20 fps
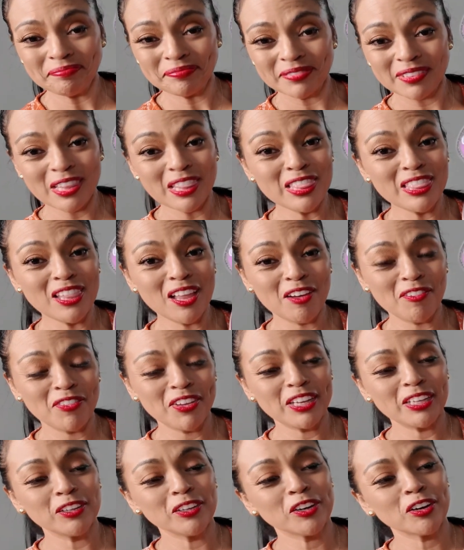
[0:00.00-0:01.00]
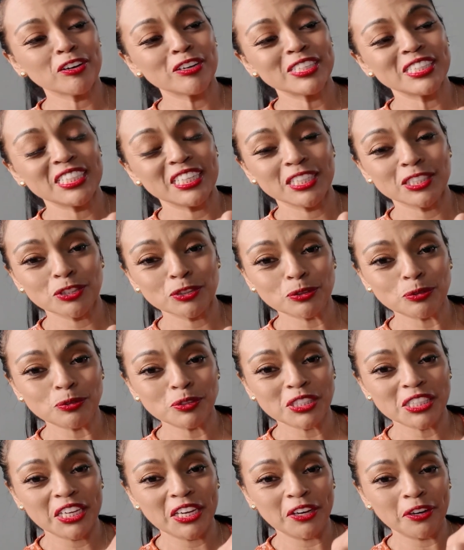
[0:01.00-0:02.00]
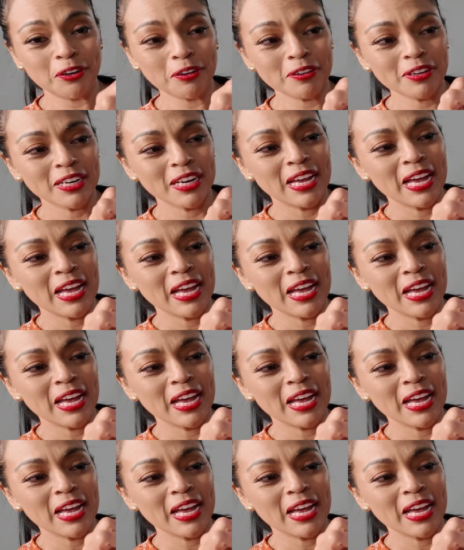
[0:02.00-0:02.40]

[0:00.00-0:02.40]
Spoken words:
Love it. Look at her tentacles here.